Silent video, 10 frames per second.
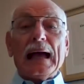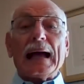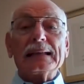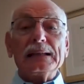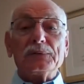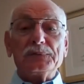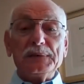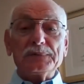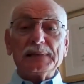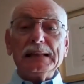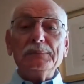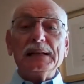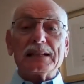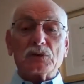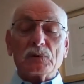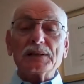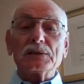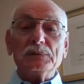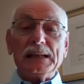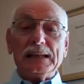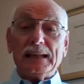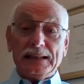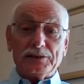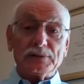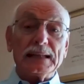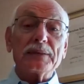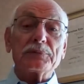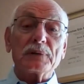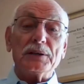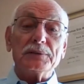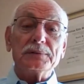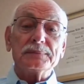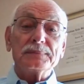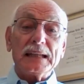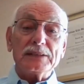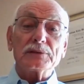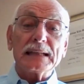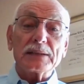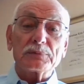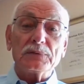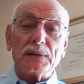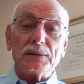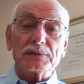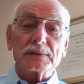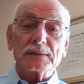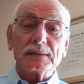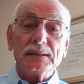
I get 15 minutes once a week. He's on death row. He's on death row, folks.